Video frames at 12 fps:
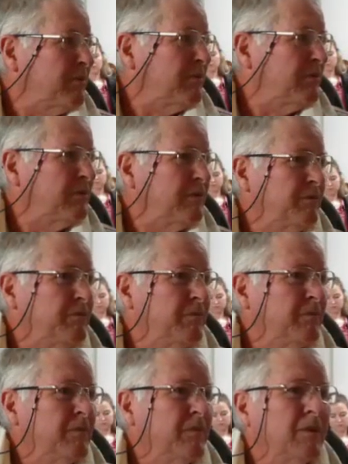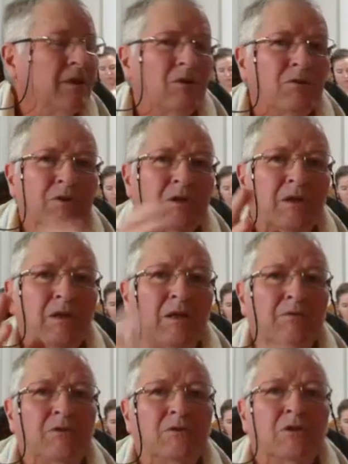mm. mm. and also their
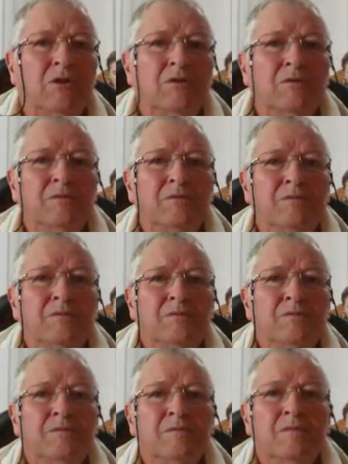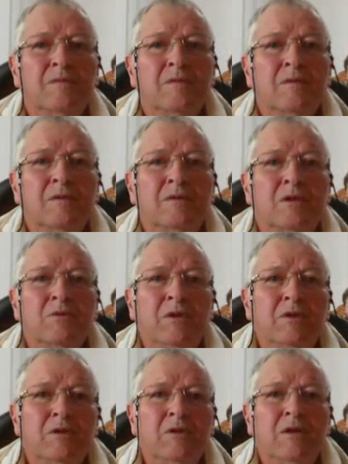love to God. So
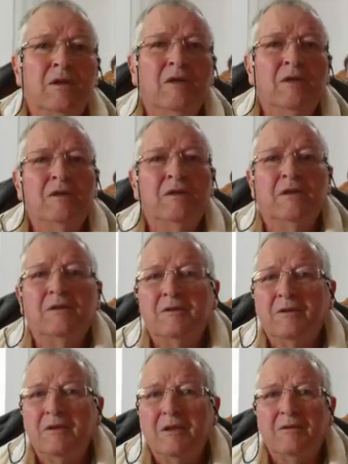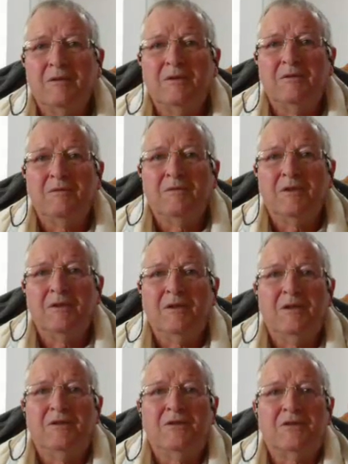we got to, you know,
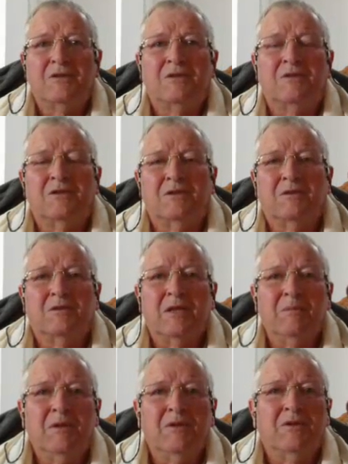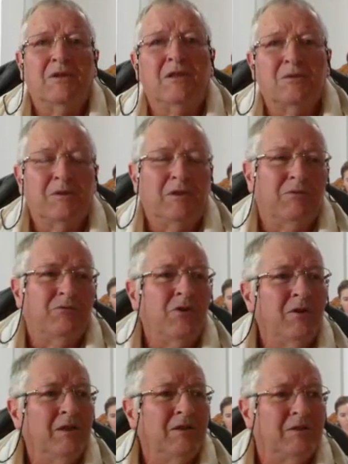it's some of the things when you've
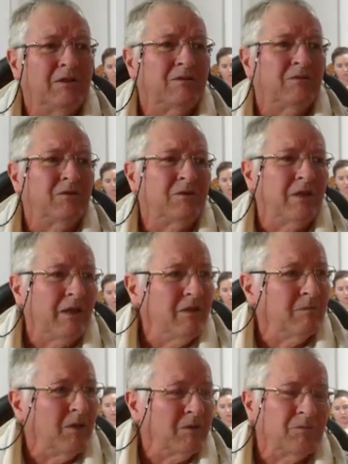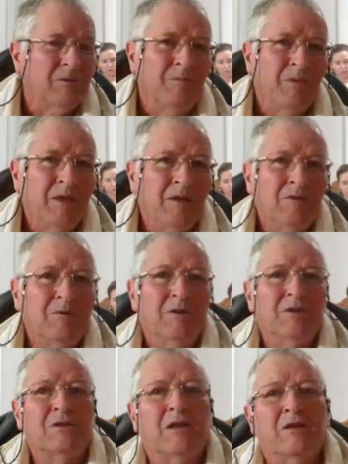finally done them. Like when
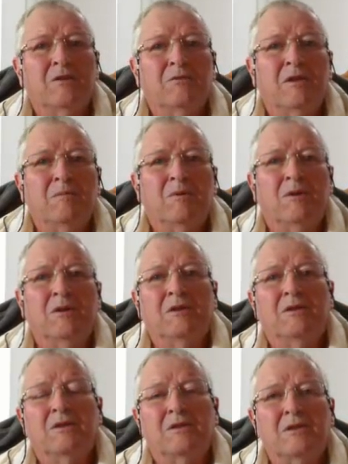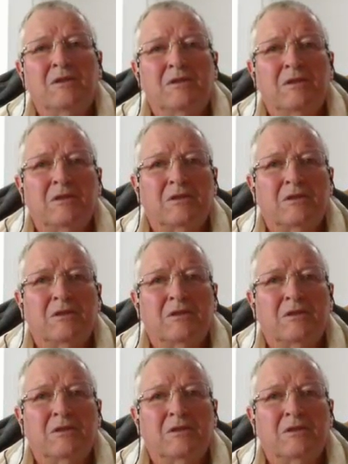I started to wear my uh, zit